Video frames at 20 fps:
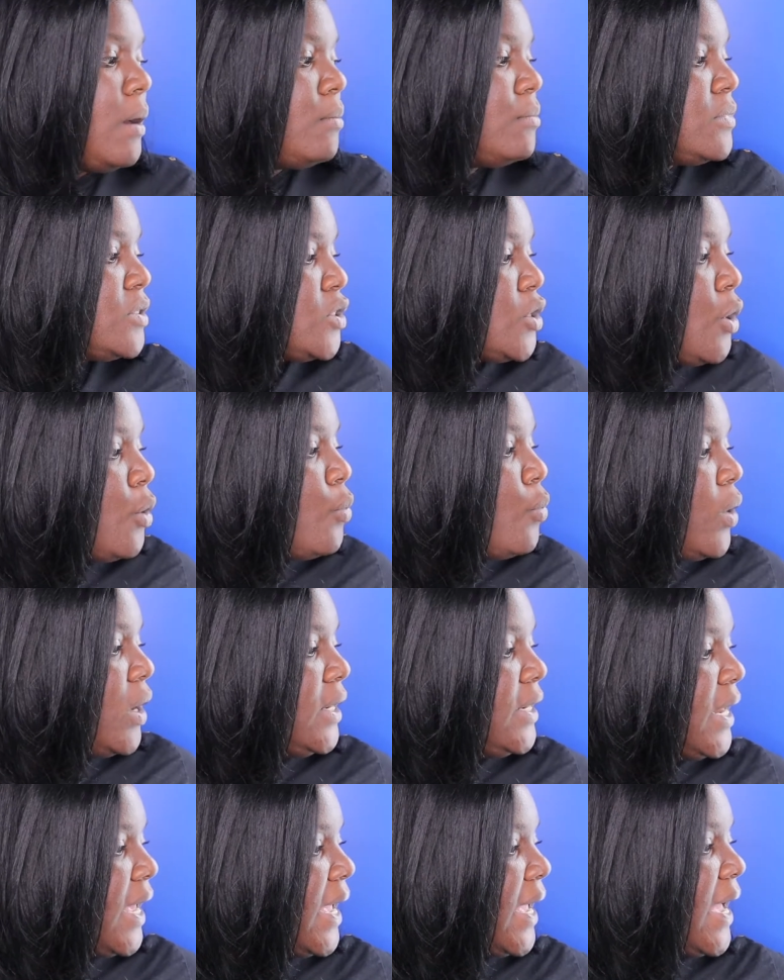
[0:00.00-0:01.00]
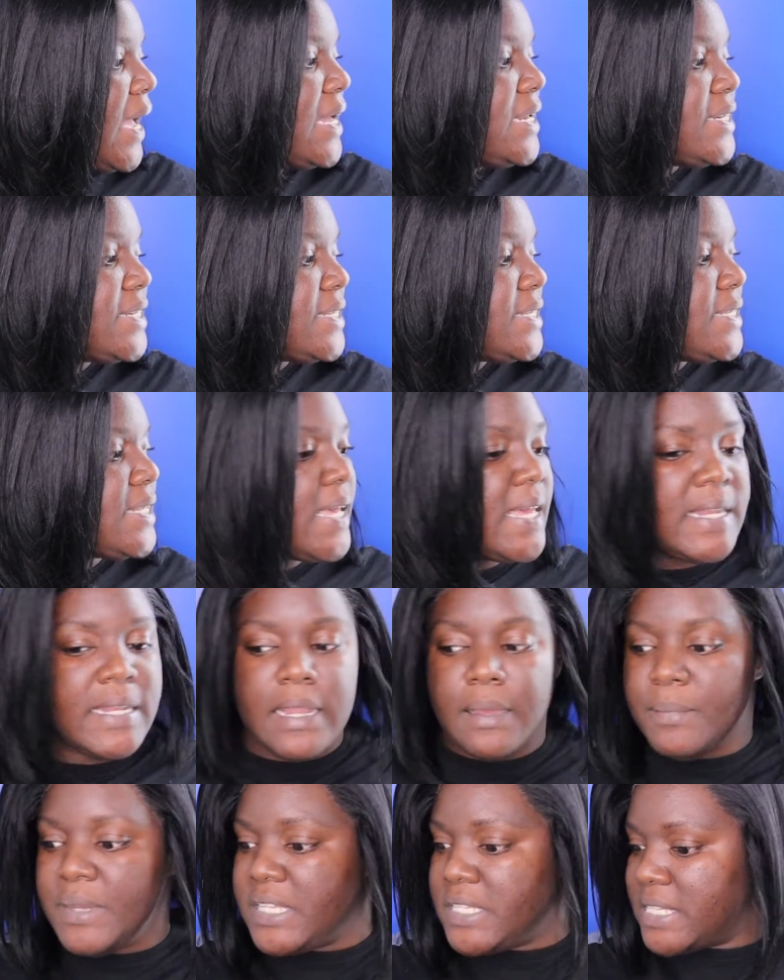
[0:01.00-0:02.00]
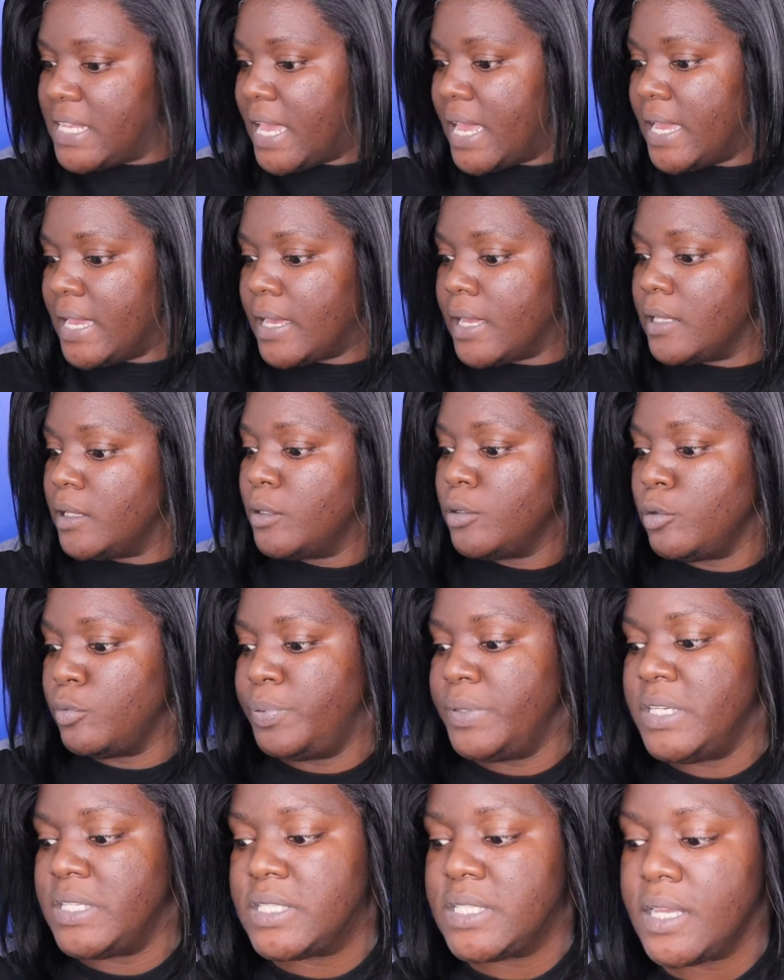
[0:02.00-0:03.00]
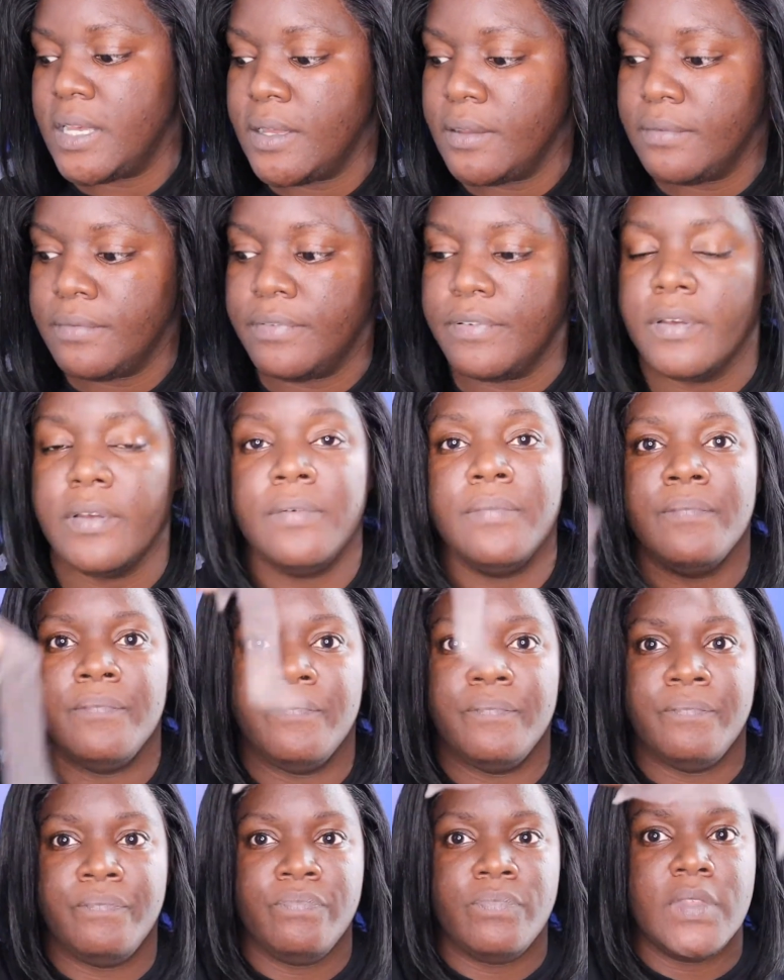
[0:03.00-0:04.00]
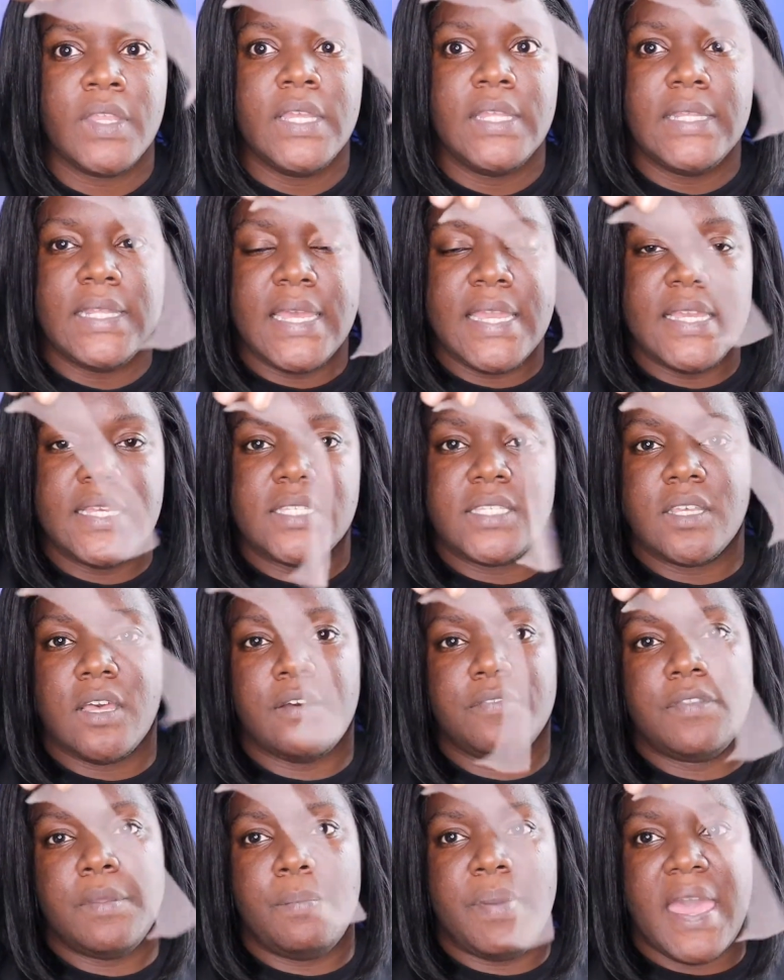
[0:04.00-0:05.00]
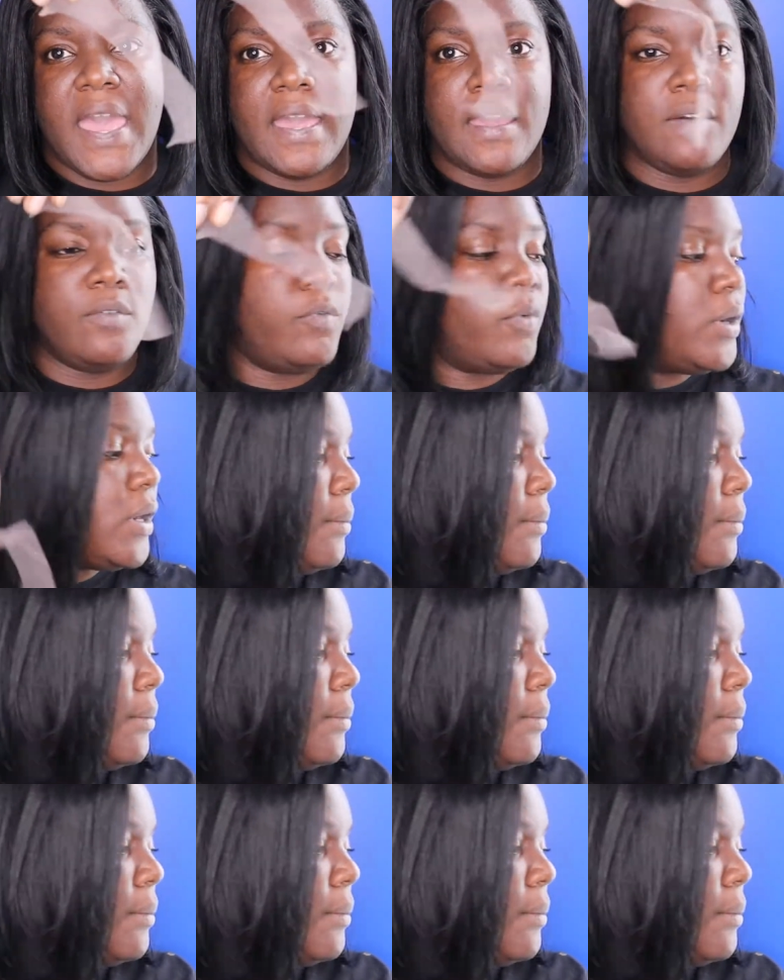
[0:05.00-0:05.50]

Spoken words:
So one day I just said, let me take a little piece of lace off the back of one